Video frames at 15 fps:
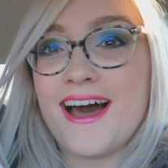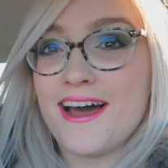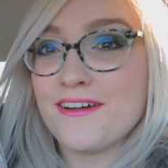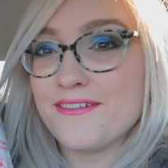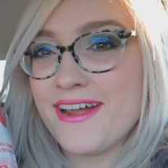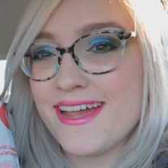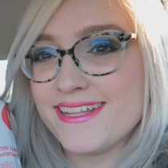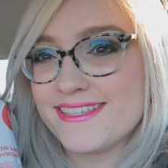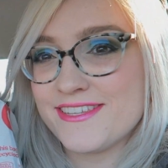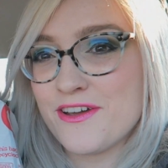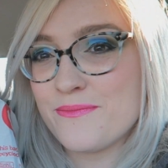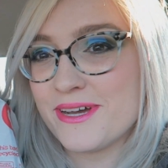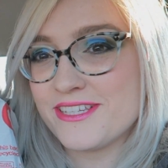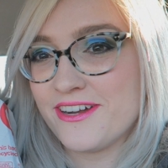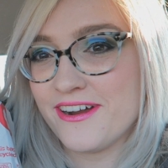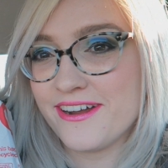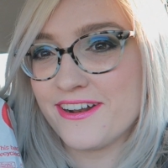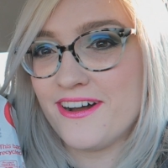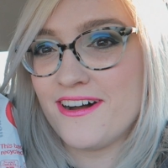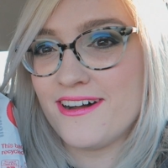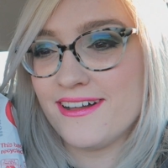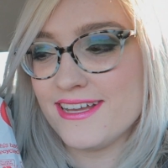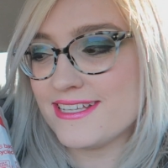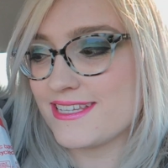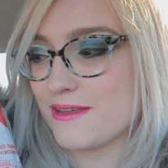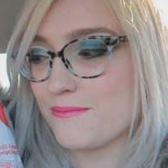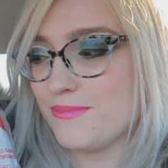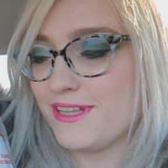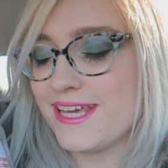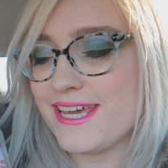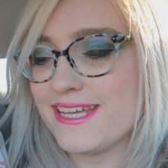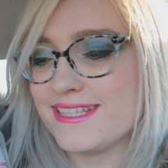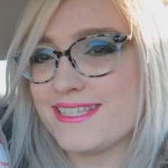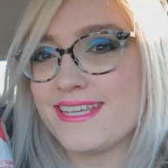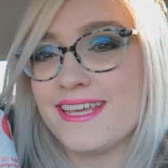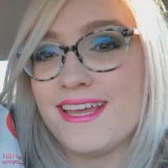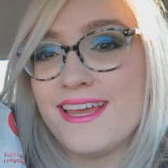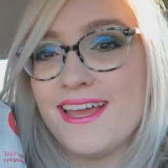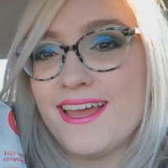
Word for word: all right, so my Target haul is complete.